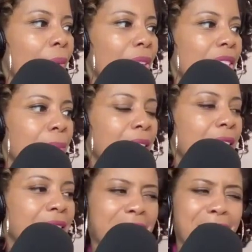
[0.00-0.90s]
We
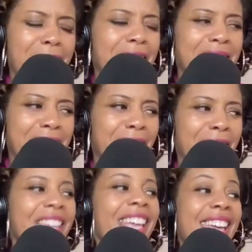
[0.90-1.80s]
spend
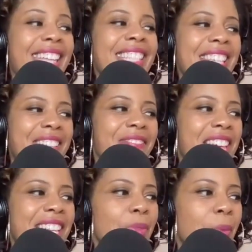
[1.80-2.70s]
and
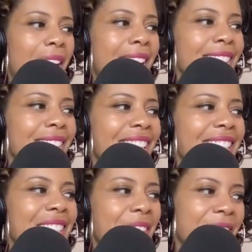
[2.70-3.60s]
invest wisely.
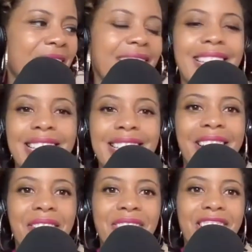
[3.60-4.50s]
That's so funny because that's
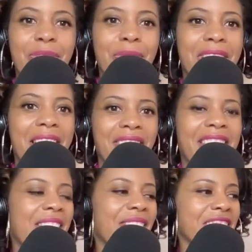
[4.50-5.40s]
the conversation we're
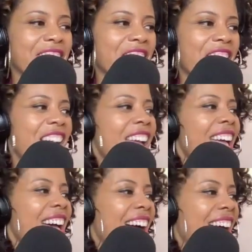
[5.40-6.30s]
having now with each other.
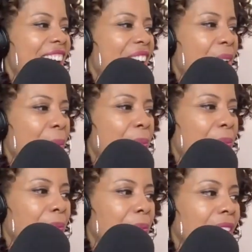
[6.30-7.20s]

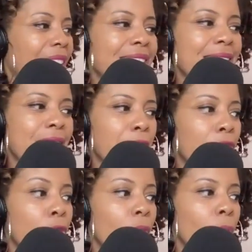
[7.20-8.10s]
As a
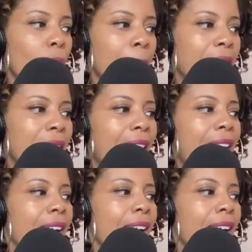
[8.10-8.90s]
secure woman,